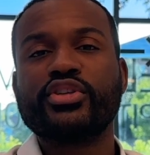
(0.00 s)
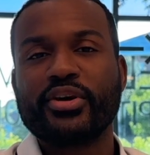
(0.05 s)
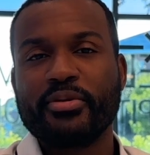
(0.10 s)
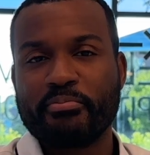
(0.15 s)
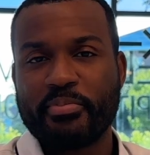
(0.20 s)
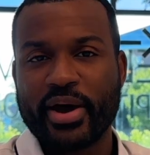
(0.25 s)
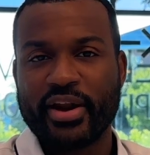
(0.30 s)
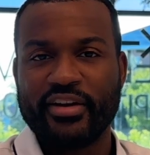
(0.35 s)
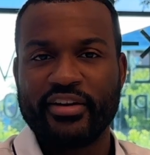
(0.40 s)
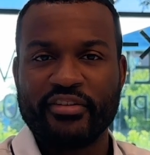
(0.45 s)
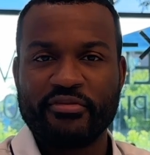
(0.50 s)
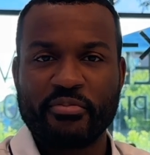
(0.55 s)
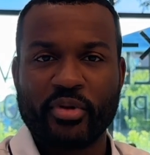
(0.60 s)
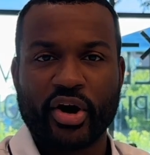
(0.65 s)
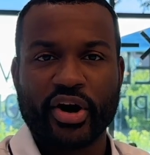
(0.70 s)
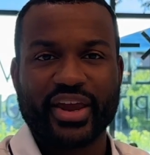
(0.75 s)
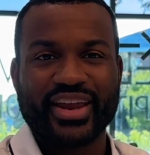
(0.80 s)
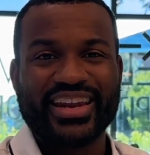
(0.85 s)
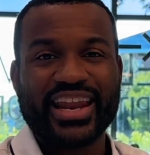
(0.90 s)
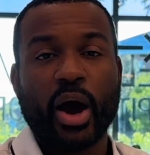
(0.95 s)
competitive
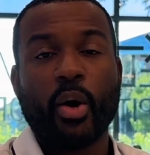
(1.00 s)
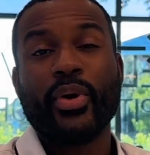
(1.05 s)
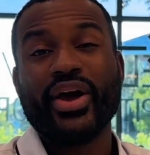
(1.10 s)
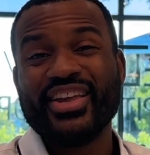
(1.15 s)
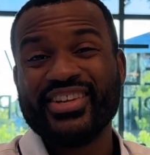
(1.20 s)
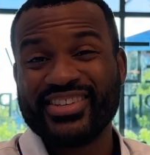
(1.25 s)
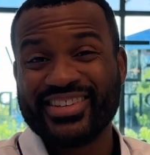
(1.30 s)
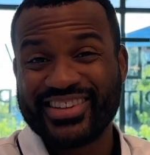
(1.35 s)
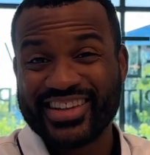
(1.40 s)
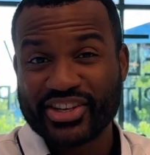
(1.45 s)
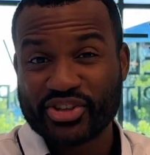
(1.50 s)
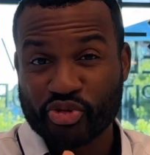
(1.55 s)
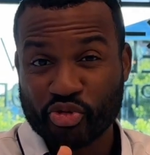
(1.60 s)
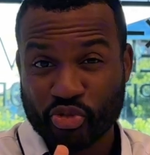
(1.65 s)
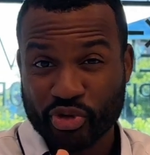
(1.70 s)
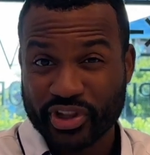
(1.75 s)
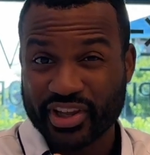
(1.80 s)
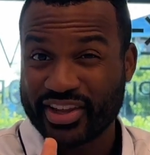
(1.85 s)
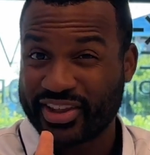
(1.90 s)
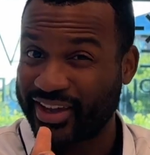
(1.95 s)
market. Now, is this
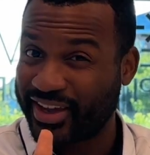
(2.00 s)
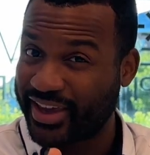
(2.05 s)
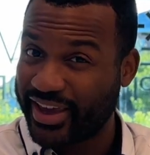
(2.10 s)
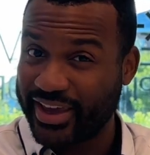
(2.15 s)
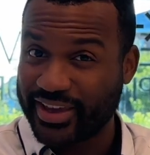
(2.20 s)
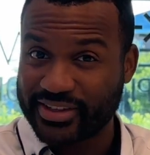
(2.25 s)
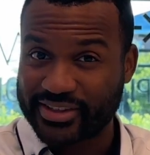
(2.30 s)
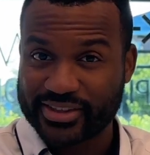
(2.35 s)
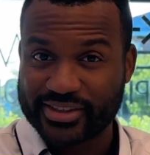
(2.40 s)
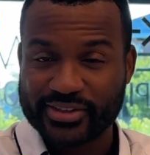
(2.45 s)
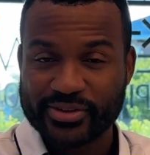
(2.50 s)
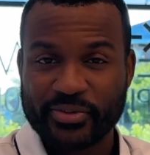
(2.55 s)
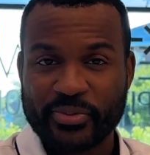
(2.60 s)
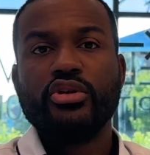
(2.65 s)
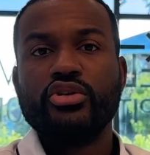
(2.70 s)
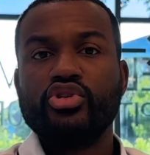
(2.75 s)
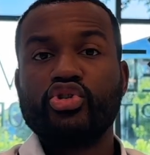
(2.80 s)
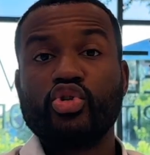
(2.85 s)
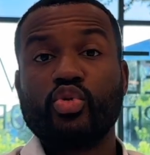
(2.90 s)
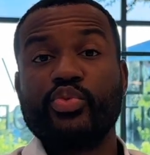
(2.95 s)
really the case?
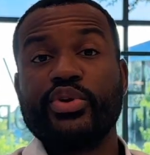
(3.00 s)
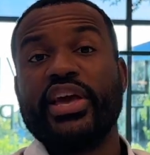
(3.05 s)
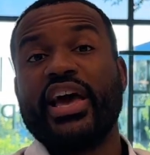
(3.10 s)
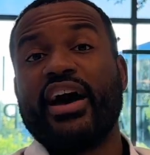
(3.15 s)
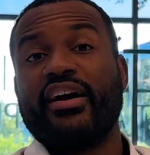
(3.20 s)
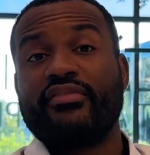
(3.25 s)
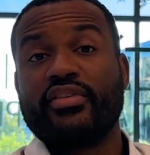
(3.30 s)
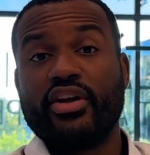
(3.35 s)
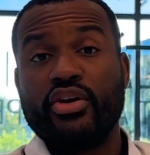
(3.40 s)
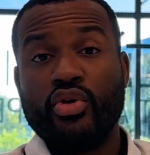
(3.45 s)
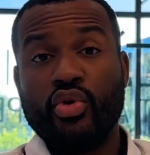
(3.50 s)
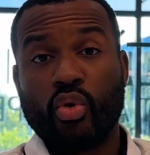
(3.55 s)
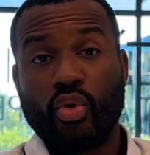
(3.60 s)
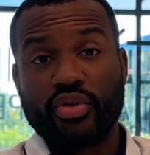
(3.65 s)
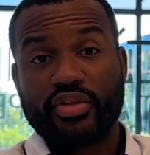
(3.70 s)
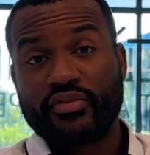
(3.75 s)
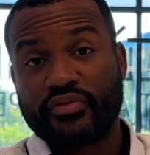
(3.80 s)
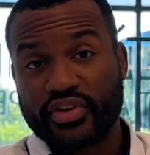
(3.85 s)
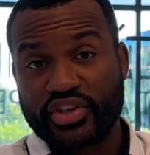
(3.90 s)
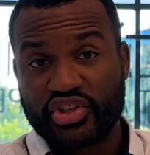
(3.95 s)
So we have
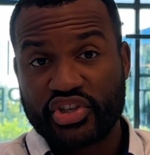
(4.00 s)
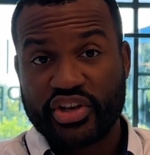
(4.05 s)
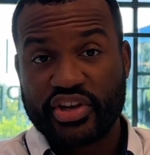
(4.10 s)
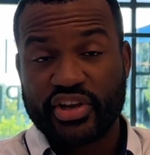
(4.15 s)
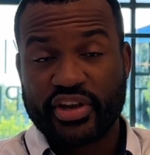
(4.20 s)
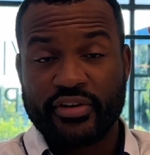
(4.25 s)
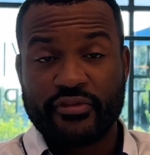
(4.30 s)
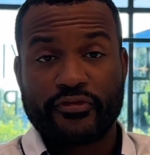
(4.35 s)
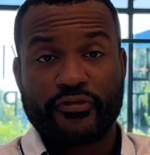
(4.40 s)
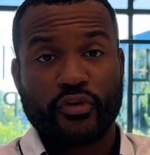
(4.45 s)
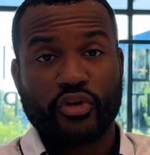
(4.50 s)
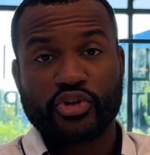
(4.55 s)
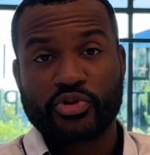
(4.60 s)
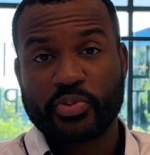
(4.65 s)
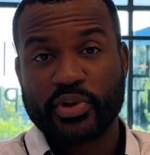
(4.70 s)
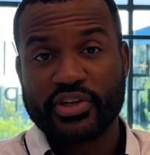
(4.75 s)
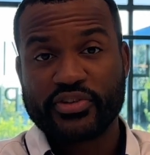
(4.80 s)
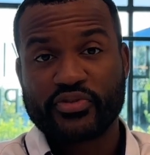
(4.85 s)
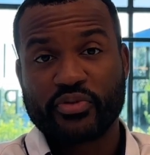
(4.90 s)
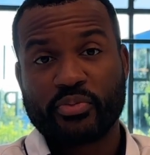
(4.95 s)
Northern Virginia in first
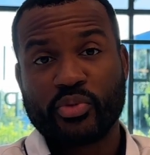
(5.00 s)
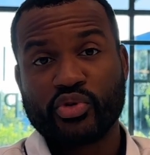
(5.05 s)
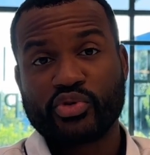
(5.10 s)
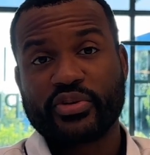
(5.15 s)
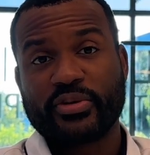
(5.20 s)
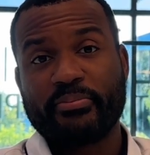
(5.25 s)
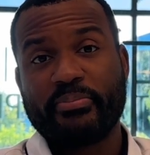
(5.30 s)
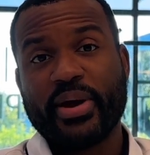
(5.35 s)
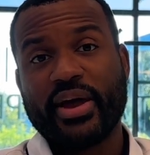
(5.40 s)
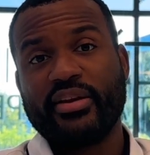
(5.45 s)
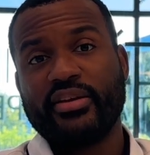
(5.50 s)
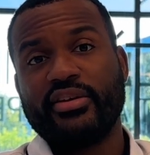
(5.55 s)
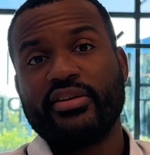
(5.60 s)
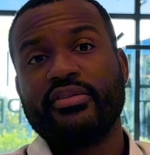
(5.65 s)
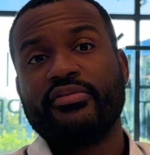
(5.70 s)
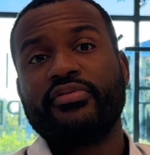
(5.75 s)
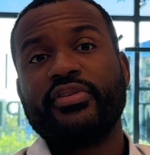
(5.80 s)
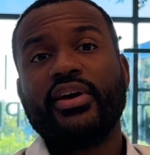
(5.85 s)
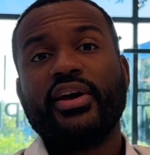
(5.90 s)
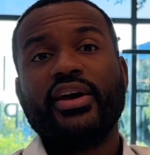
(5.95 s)
place for most
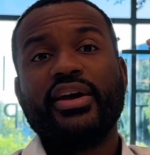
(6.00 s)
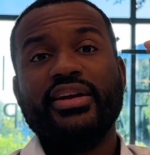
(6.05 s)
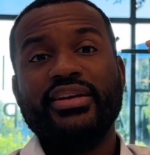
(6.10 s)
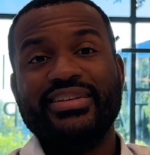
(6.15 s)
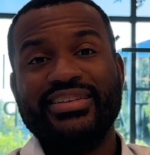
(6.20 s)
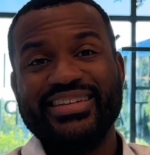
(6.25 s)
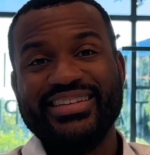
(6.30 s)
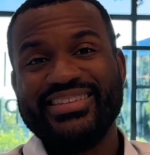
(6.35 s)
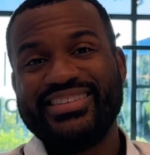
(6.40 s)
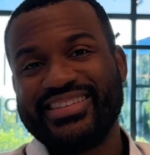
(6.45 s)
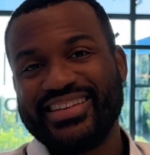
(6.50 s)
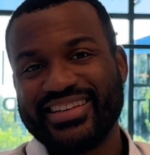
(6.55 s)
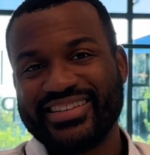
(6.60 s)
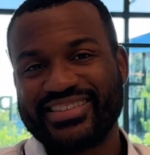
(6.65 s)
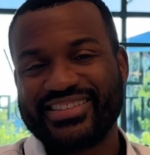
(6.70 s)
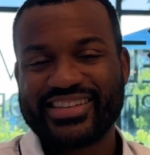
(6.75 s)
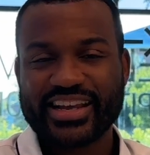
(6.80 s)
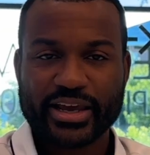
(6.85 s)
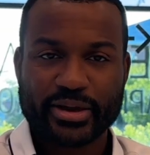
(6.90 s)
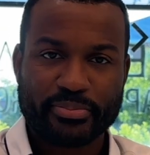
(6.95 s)
competitive, DC in
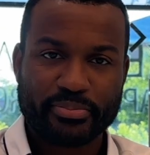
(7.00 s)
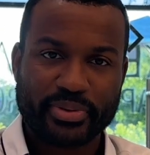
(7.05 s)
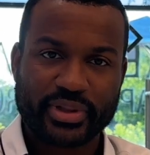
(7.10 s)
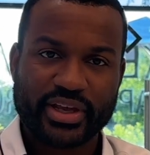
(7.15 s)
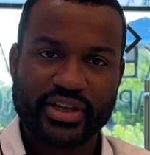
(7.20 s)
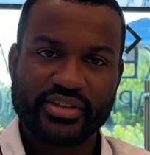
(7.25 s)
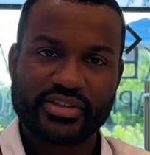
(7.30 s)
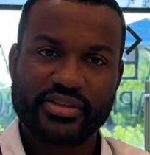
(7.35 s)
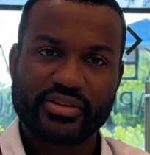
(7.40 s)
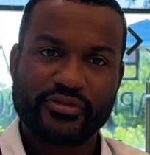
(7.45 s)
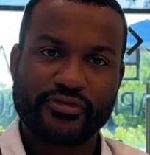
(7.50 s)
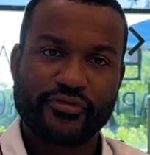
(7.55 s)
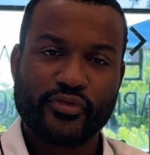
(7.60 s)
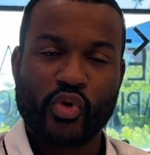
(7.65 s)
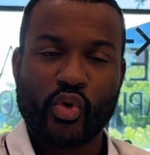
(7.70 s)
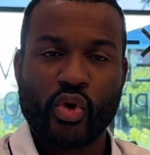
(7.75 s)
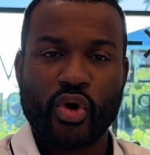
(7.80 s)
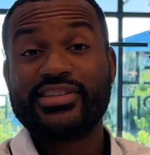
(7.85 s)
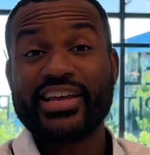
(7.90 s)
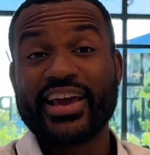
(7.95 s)
second place
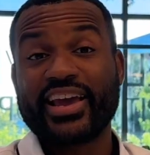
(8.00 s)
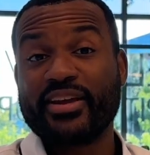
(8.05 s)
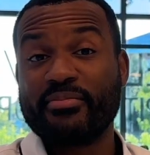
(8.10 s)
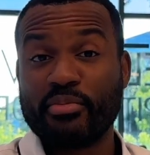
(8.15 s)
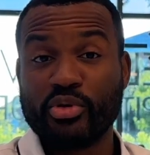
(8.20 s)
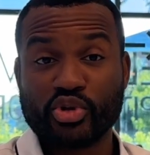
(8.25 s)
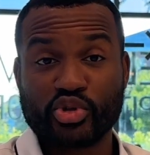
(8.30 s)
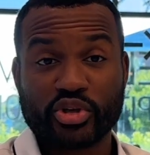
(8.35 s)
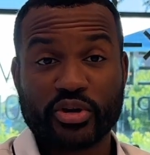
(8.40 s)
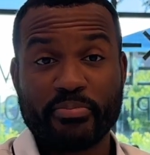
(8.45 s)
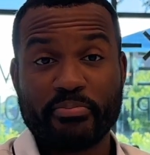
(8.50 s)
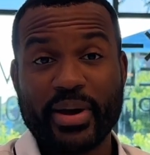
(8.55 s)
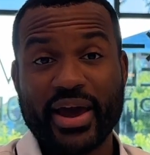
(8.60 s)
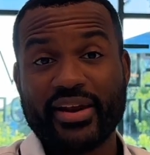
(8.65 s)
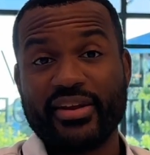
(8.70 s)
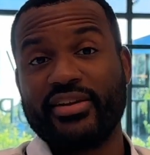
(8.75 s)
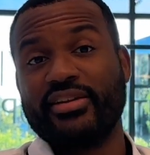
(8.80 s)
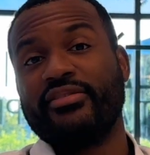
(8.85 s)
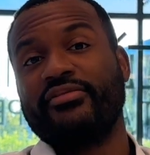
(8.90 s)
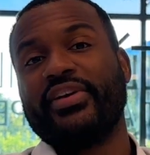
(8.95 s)
for second most
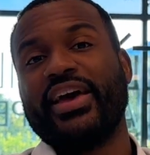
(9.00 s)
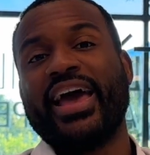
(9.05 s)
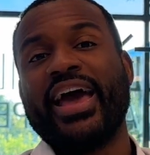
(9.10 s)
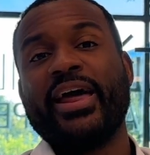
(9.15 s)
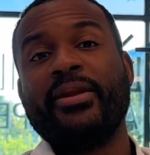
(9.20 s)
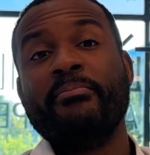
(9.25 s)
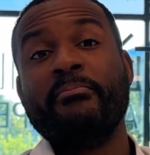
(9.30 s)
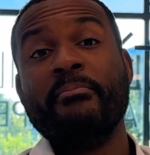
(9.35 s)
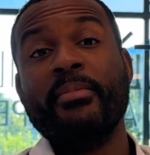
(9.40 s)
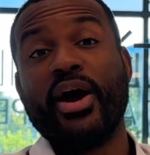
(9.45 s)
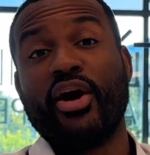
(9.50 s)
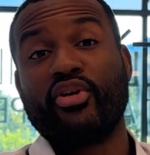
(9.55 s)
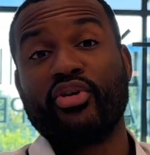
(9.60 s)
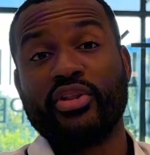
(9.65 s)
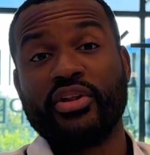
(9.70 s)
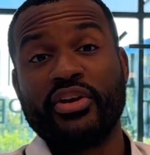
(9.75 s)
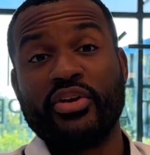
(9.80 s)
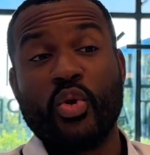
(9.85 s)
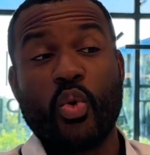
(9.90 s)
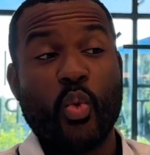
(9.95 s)
competitive, and
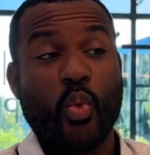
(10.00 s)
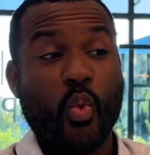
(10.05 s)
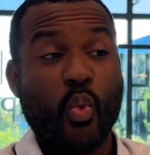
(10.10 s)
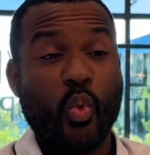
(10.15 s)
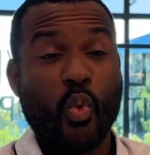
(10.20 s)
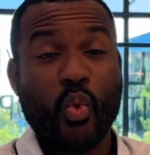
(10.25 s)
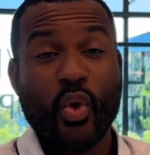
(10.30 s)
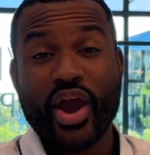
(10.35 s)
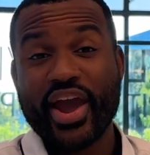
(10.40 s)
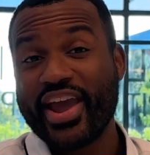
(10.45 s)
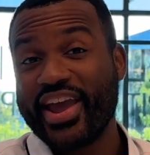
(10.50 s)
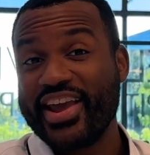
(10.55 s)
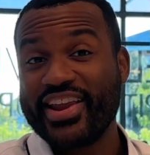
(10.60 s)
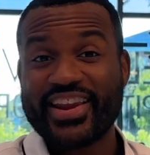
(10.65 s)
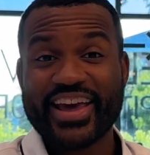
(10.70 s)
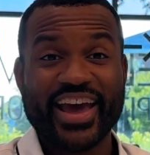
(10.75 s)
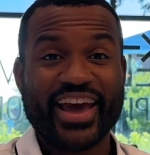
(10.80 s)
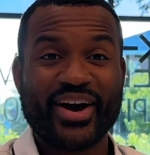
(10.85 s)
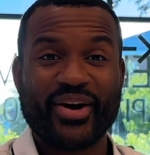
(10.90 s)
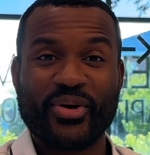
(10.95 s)
Maryland way
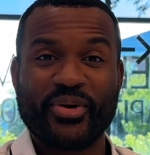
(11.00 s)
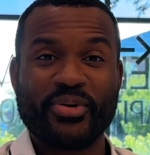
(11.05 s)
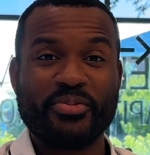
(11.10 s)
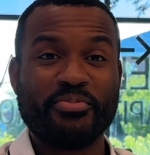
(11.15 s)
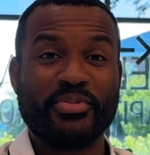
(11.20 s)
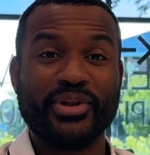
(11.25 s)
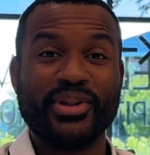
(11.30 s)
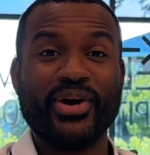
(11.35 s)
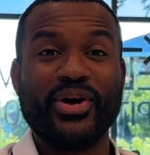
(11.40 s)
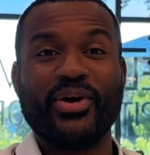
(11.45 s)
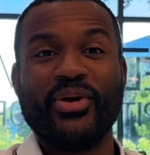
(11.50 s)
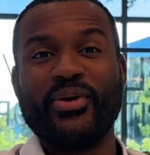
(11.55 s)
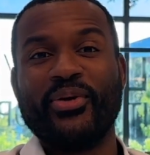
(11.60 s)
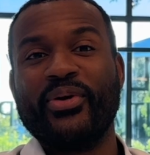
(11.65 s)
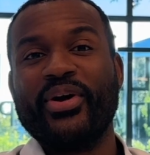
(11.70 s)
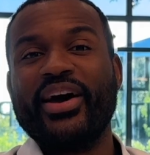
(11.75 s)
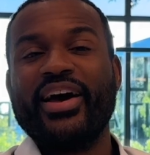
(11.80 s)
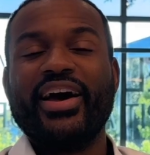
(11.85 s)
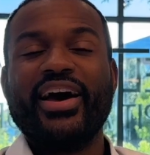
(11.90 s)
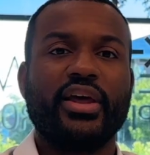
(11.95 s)
down
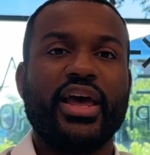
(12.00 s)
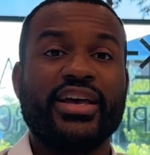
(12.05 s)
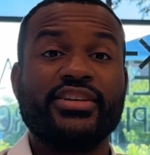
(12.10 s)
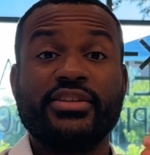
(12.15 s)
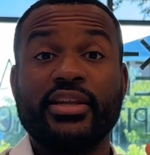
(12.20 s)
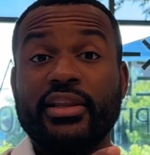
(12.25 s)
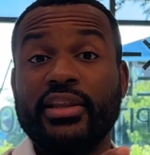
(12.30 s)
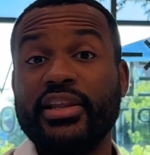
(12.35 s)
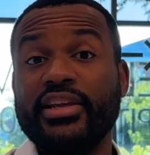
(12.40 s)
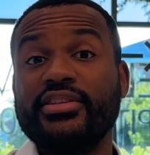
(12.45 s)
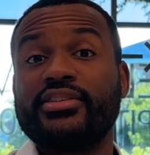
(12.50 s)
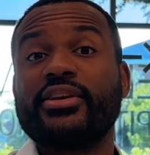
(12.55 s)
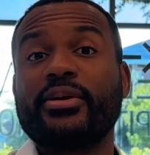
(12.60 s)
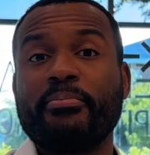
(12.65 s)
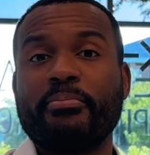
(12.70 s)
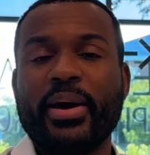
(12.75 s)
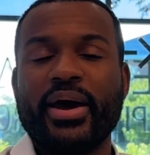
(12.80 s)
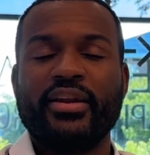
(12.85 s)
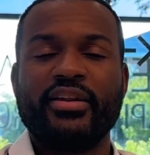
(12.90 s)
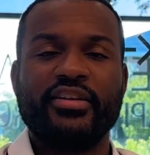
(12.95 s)
below as the least
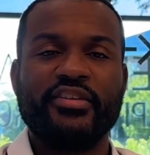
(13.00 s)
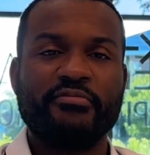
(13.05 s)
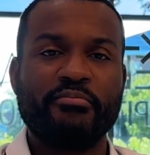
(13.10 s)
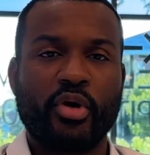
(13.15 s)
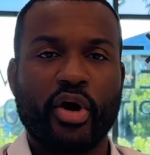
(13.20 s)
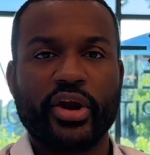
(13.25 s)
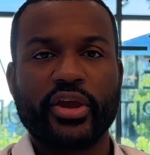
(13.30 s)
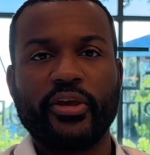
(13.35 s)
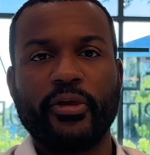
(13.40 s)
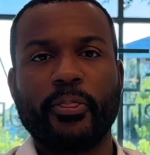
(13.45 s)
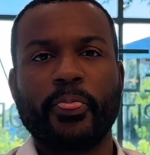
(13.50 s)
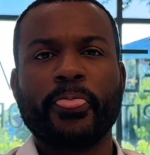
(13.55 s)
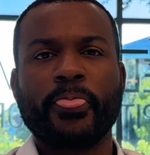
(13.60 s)
competitive market.